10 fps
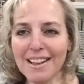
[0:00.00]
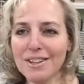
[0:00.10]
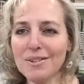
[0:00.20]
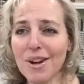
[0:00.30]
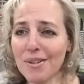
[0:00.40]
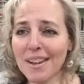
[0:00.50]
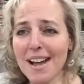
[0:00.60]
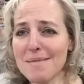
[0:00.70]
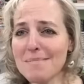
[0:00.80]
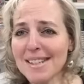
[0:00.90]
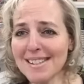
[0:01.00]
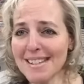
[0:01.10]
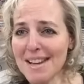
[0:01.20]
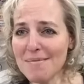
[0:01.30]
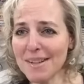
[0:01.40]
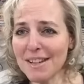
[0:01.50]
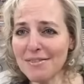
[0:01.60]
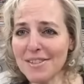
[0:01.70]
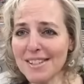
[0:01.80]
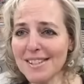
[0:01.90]
you know that I miss them and I
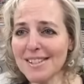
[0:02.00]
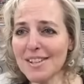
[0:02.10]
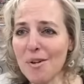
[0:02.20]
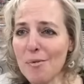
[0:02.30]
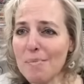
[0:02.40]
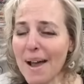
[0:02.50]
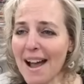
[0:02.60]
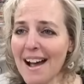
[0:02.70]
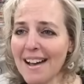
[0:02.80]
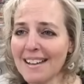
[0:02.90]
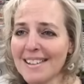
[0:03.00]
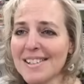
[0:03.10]
feel so bad.